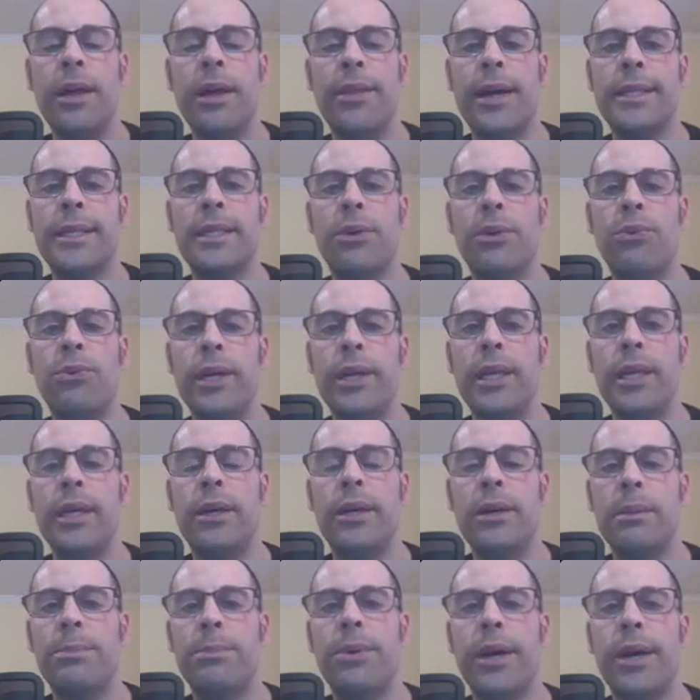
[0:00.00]
That's a really
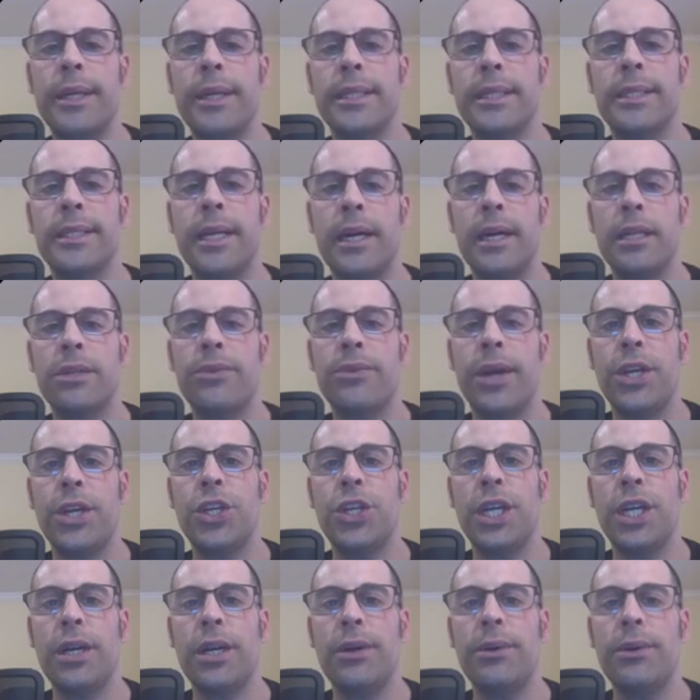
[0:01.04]
good price to sales
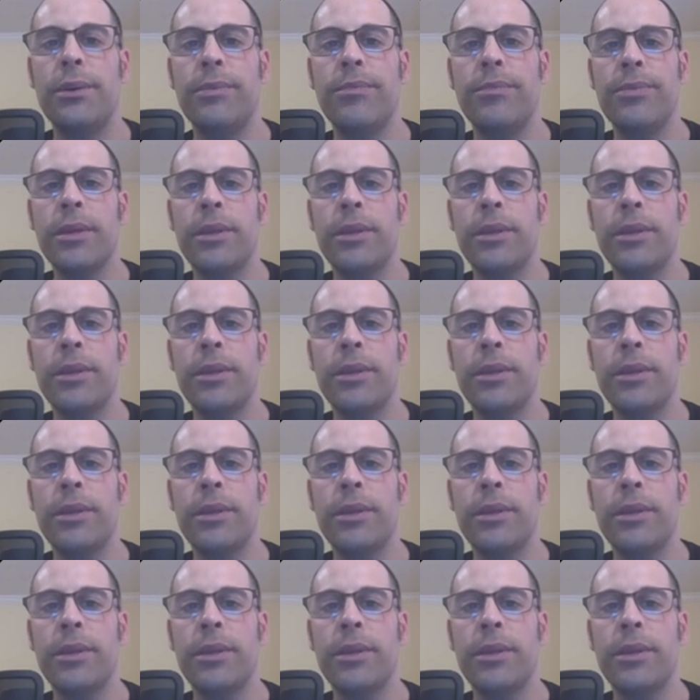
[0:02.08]
ratio.